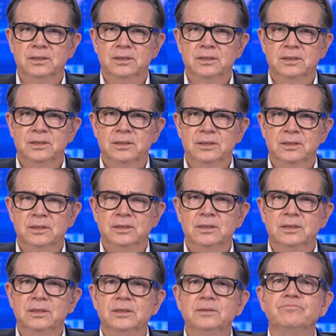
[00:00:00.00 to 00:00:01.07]

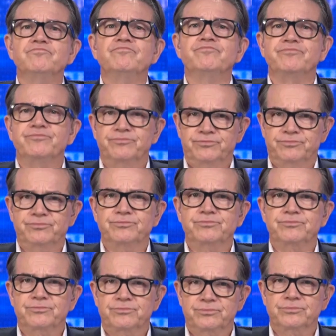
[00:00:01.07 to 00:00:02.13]

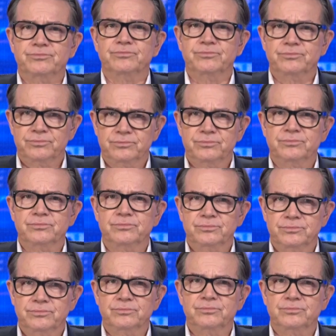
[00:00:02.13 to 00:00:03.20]

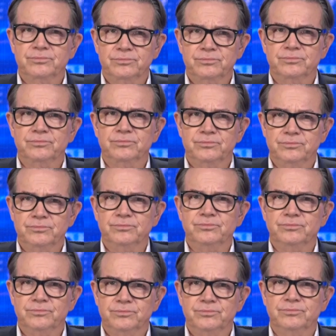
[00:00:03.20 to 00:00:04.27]

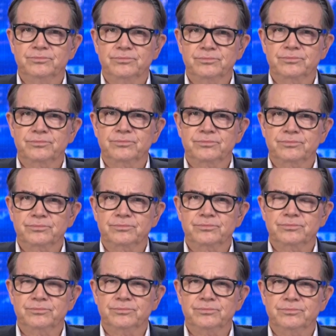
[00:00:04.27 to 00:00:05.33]

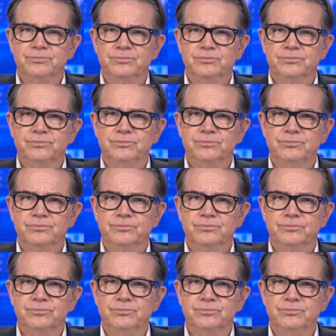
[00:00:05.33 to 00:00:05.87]
[no speech]